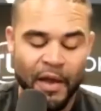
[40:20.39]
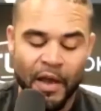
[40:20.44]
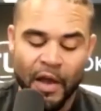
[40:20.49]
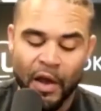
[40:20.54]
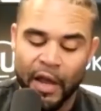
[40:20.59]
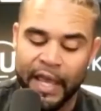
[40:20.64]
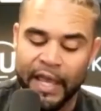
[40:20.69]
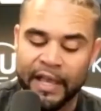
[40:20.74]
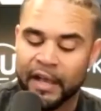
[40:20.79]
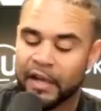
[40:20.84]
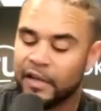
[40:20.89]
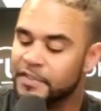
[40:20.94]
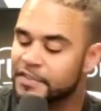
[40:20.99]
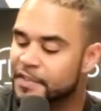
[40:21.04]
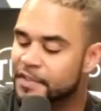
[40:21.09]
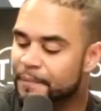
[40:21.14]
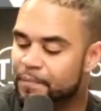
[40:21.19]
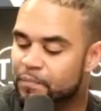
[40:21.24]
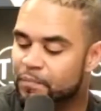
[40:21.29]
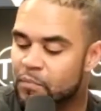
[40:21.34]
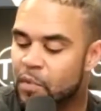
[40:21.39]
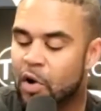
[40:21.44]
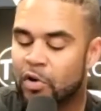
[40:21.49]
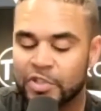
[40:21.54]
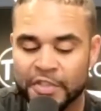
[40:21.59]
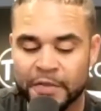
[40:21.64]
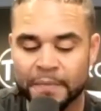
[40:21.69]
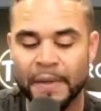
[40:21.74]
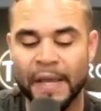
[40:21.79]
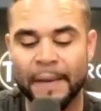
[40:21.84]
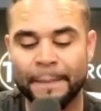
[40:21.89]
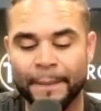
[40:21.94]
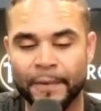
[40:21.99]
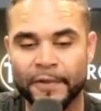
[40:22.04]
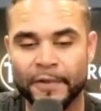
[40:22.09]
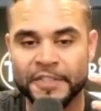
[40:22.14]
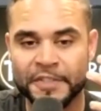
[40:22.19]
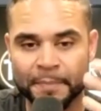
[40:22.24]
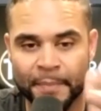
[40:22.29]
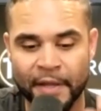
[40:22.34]
He goes, most people
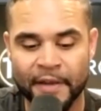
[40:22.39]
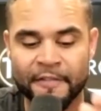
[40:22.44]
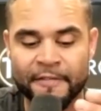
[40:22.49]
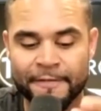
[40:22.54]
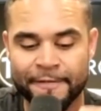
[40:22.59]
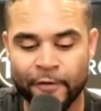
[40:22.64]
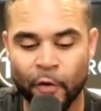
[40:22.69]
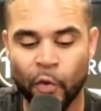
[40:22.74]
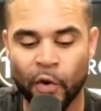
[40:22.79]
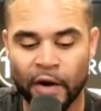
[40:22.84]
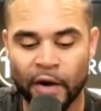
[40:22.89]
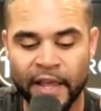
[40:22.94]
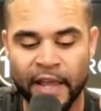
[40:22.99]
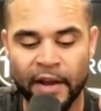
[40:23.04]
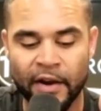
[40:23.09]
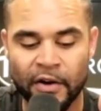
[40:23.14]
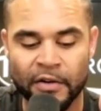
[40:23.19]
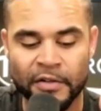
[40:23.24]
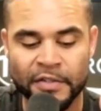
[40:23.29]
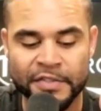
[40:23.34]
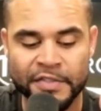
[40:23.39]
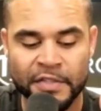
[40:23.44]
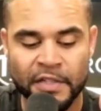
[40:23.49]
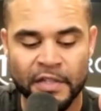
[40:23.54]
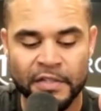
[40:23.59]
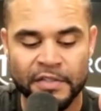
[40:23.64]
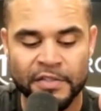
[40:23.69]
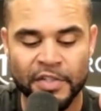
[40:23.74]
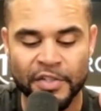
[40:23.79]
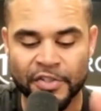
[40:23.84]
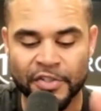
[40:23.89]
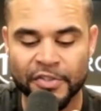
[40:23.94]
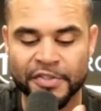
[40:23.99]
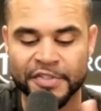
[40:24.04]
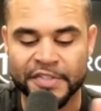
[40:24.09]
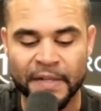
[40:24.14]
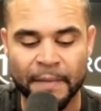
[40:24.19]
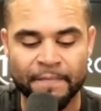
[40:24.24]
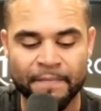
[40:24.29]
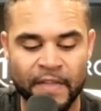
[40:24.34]
spend 4 years to do
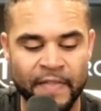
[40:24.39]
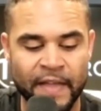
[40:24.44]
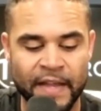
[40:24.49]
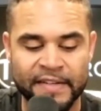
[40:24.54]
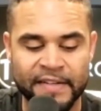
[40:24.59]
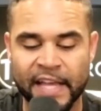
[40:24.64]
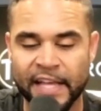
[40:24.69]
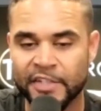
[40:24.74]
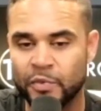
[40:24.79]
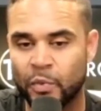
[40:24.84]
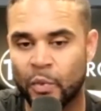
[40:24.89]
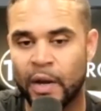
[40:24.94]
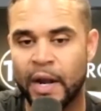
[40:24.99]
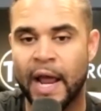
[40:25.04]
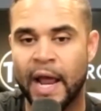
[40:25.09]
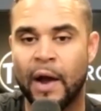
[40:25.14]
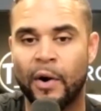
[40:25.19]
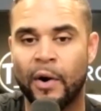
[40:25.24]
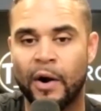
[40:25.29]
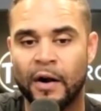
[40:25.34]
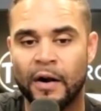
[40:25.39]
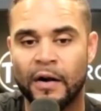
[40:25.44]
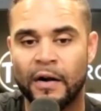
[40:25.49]
something that takes 1 hour.